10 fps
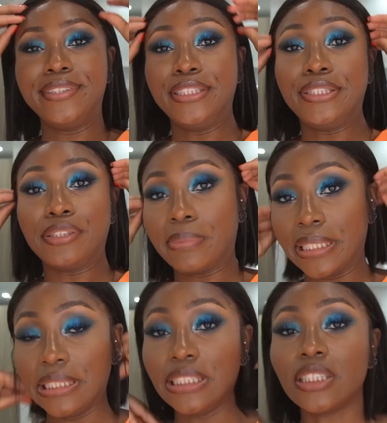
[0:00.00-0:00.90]
This is
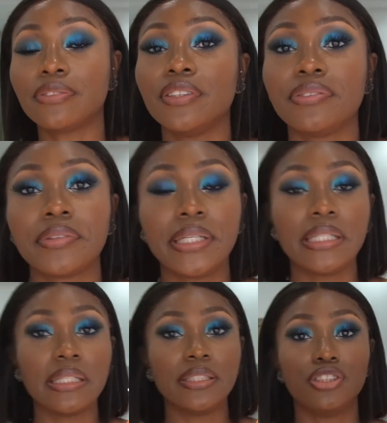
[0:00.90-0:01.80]
my least
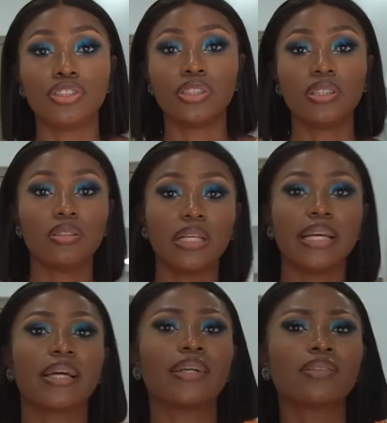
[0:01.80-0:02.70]
favorite, legit.
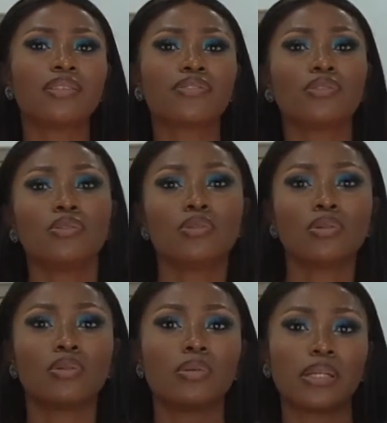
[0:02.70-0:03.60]
Like, I don't even know
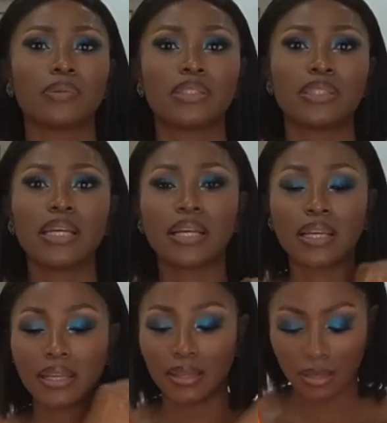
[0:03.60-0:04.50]
what I was
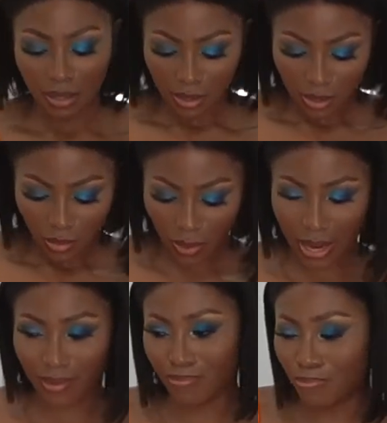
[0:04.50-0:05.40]
thinking when
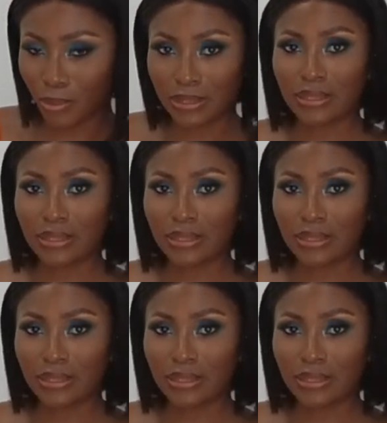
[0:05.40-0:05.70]
I bought